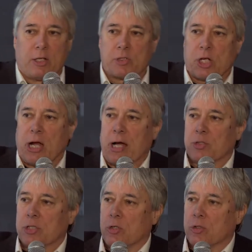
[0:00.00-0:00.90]
Those are
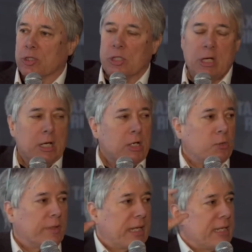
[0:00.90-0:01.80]
households
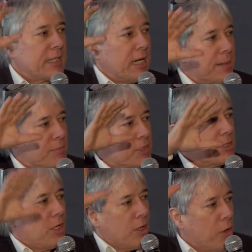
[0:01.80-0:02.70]
with
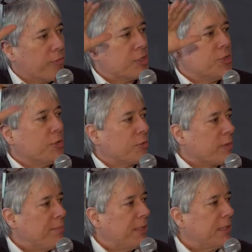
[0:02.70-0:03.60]
incomes over 2 to
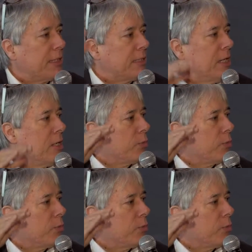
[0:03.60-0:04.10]
3 million,